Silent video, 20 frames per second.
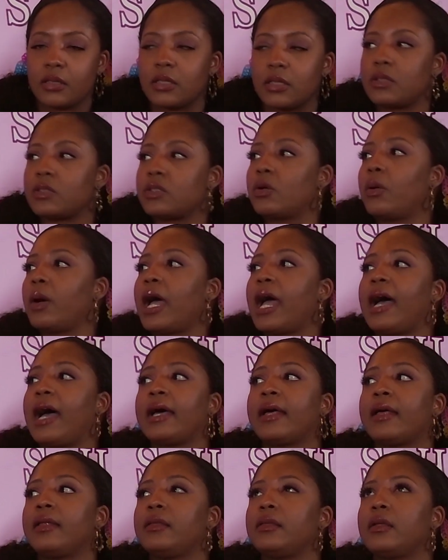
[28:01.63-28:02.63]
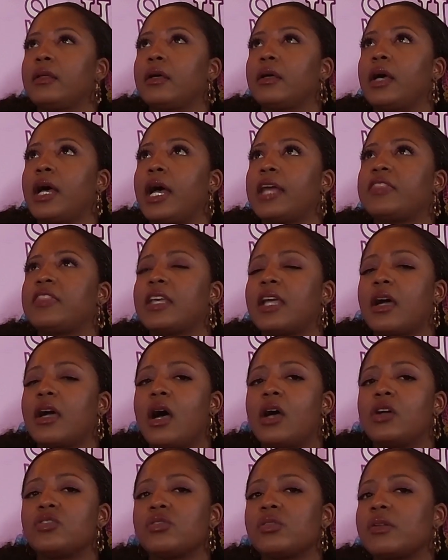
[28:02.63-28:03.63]
So at, I think
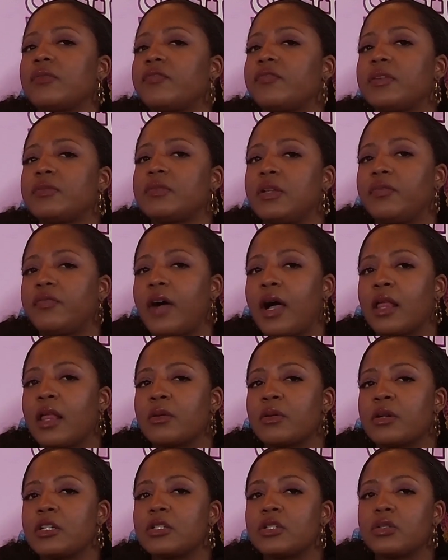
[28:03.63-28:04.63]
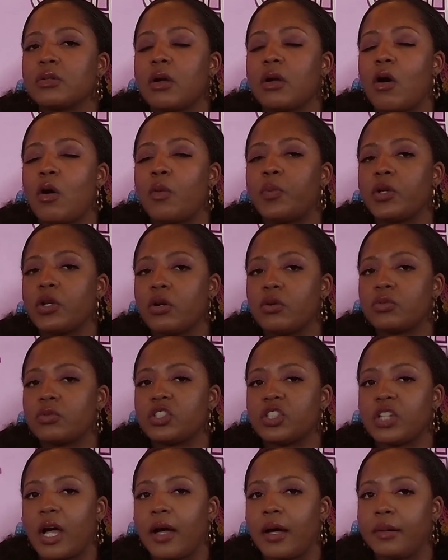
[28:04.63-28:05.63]
150 followers, you can open your own
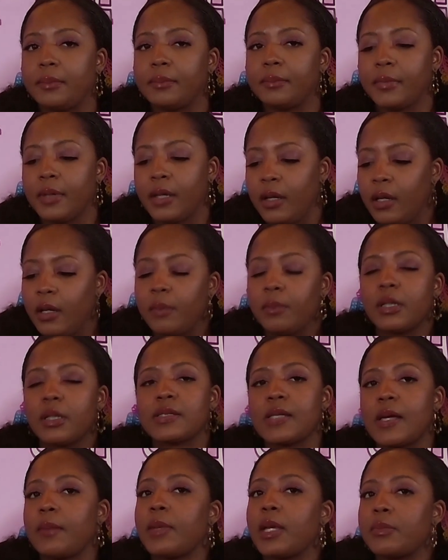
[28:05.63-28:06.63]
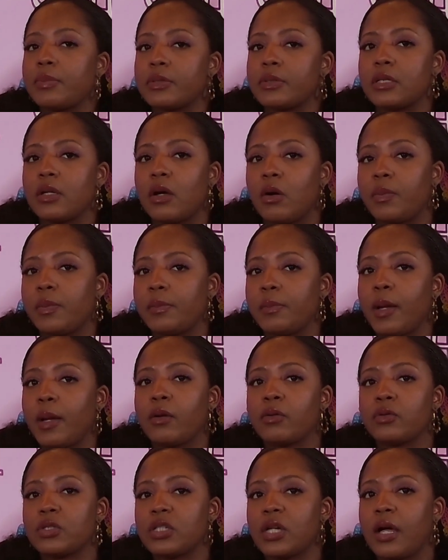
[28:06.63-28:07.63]
shop, because I'm able to open my own
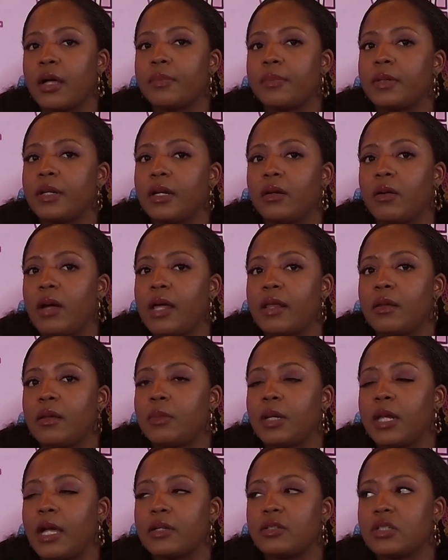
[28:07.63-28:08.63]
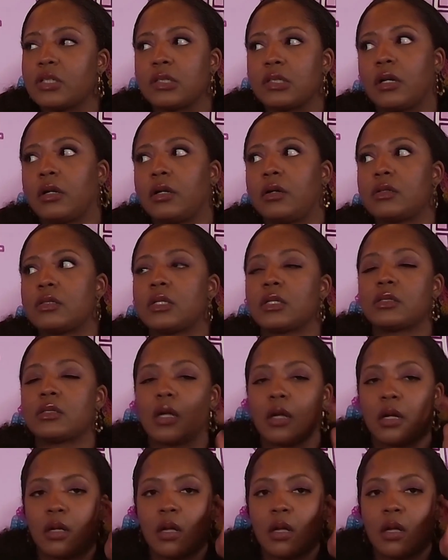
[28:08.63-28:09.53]
shop and I don't have that many. I just started on TikTok.